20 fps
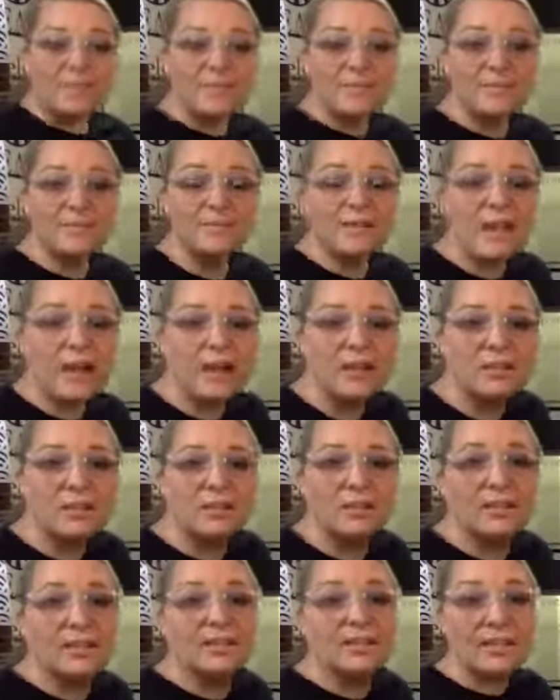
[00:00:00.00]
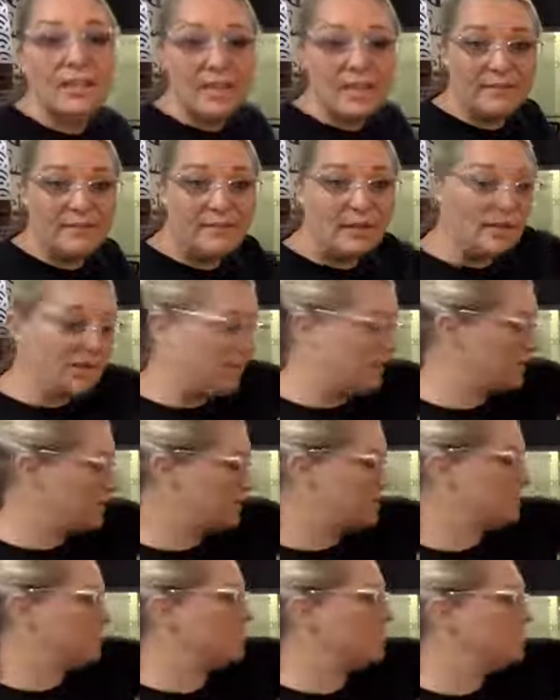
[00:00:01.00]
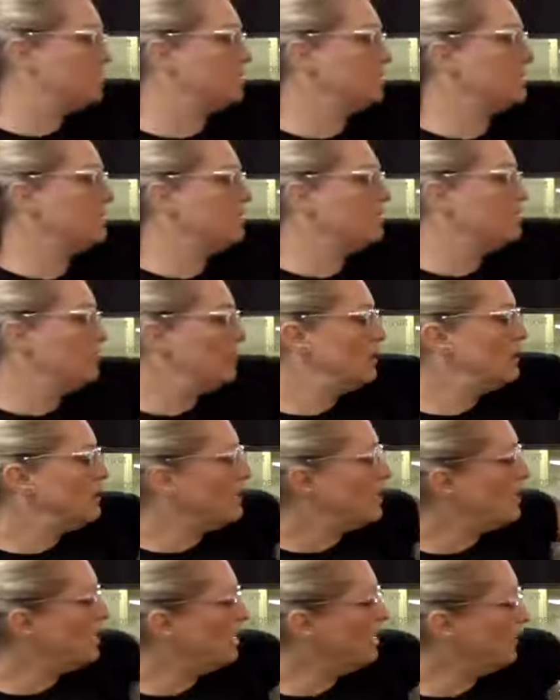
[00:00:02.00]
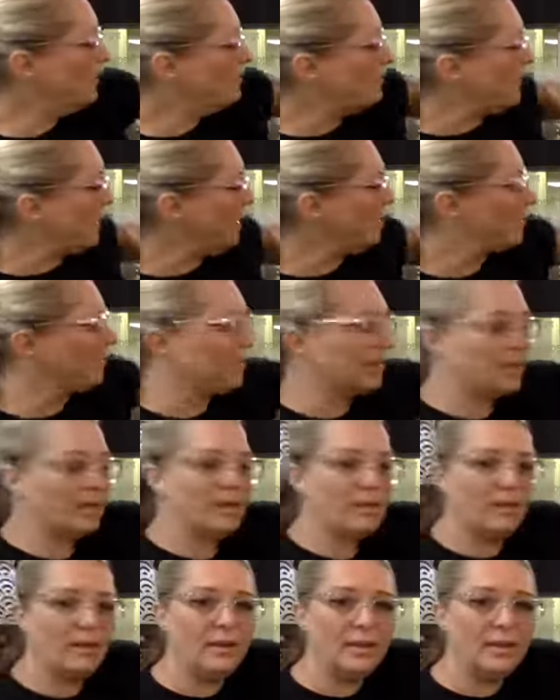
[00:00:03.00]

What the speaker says: of color and the evenness on the fabric.